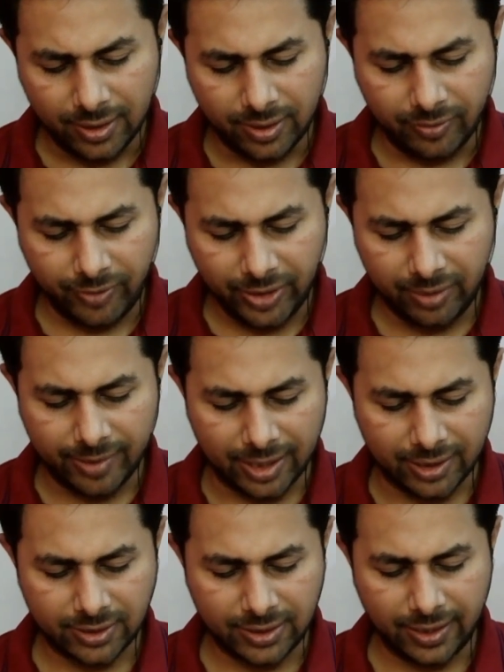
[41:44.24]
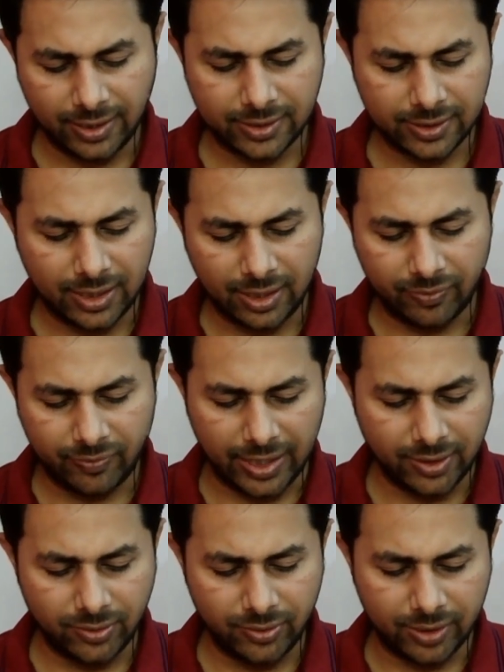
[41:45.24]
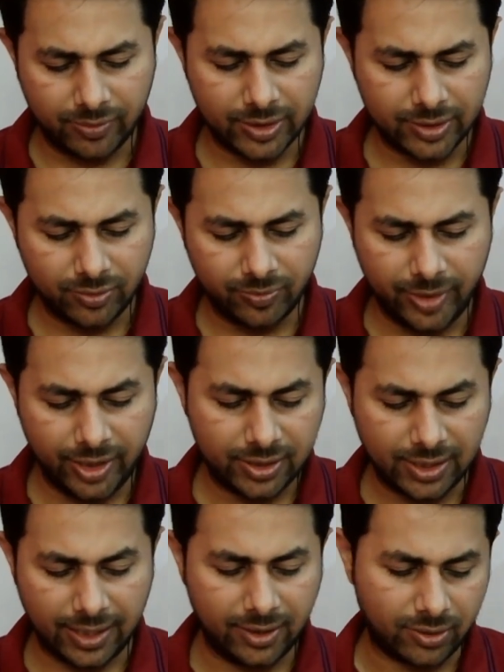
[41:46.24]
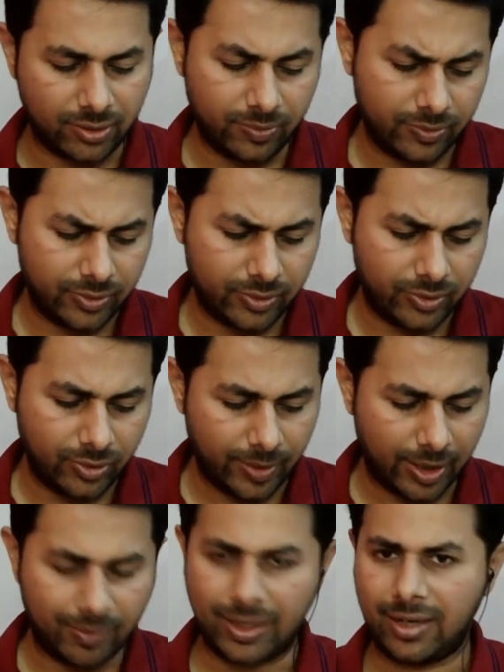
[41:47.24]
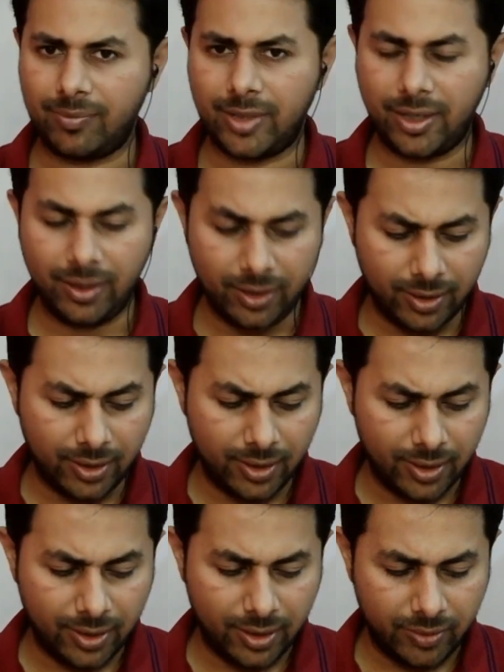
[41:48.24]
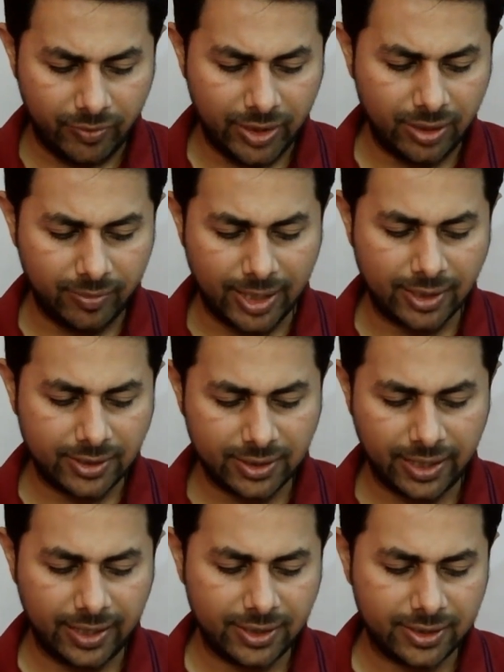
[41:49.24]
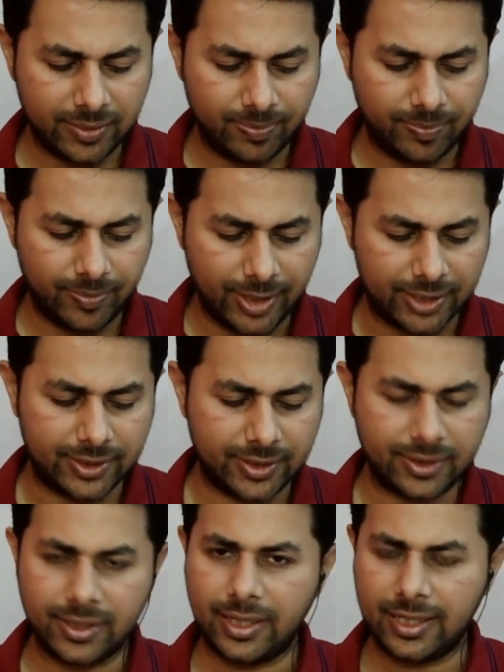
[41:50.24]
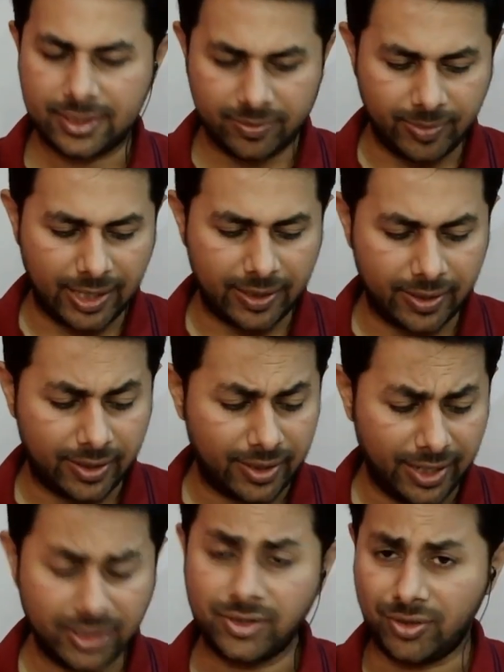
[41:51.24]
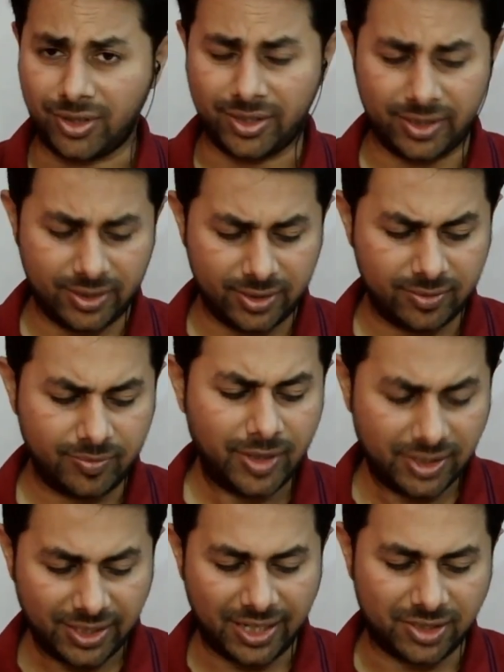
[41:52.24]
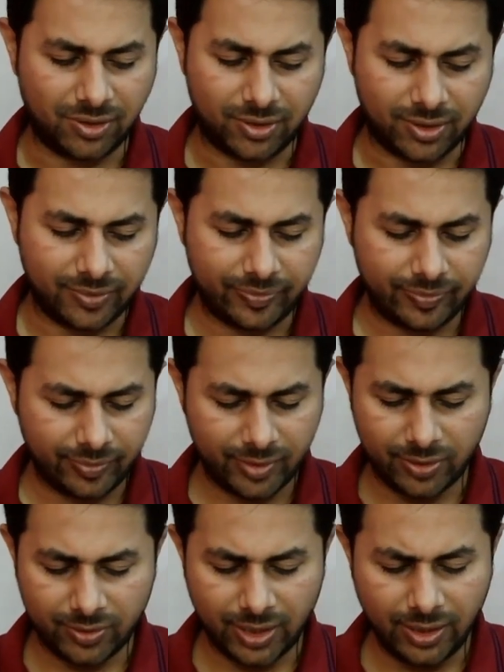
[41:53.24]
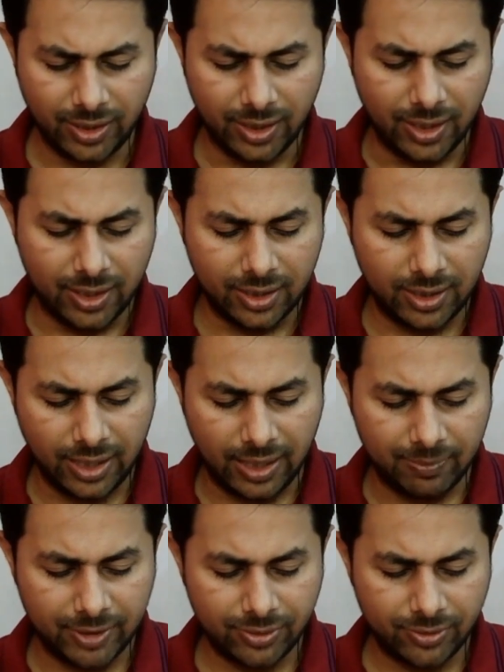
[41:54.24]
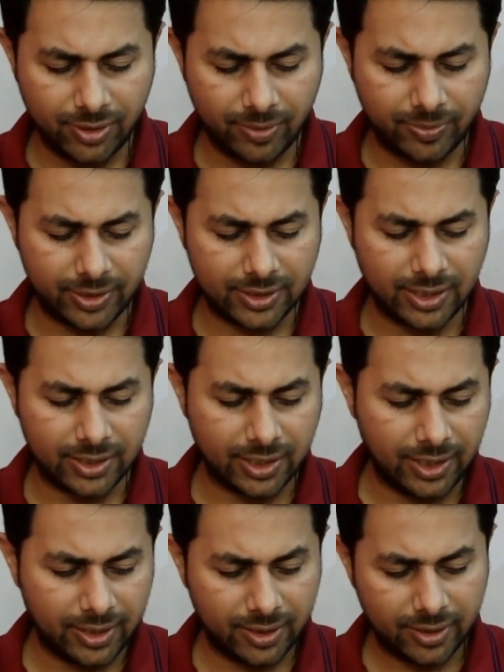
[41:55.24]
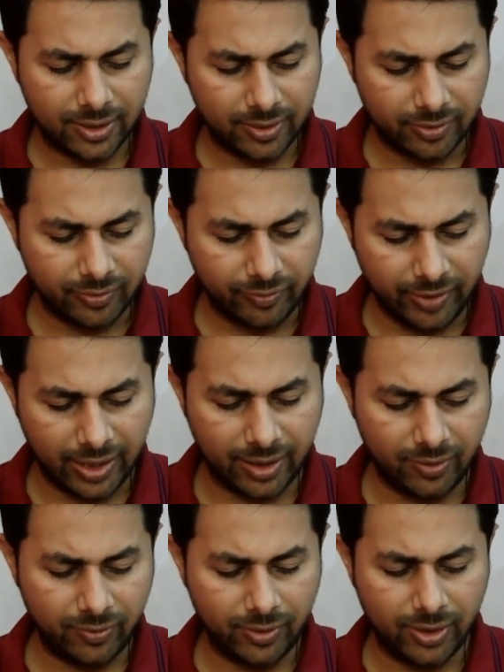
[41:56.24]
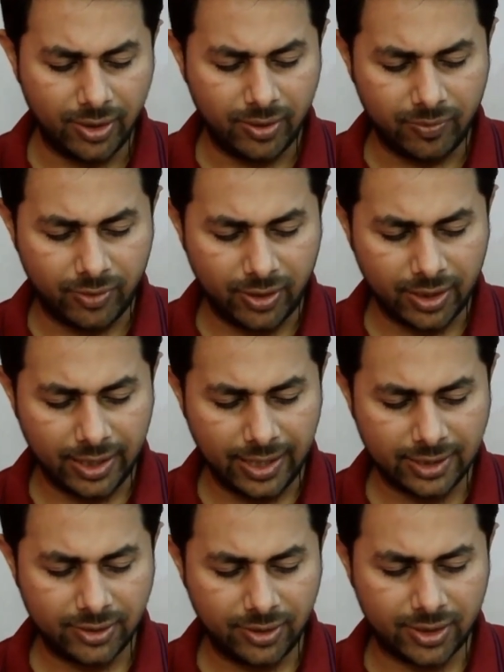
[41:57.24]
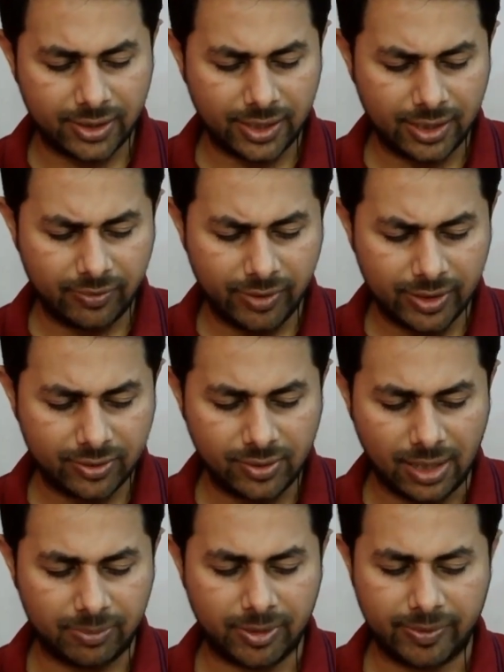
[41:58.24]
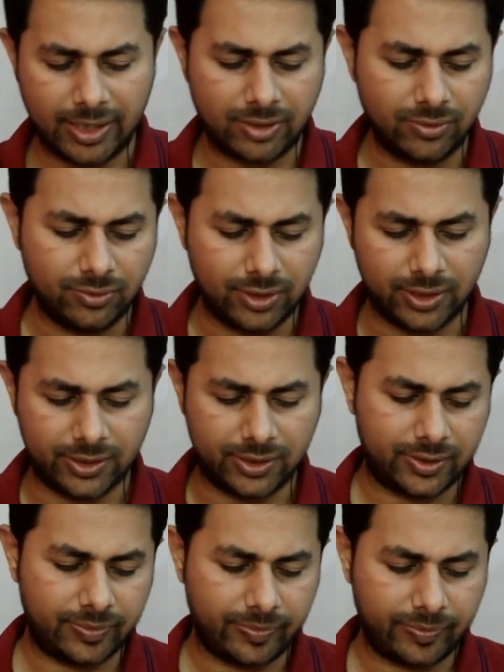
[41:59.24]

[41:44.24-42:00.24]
vt minus x, and y2 equals to b sine of 2 pi by lambda vt minus x plus x by x naught plus x naught, okay, then the amplitude of resulting wave for x naught equals to lambda by 2 is,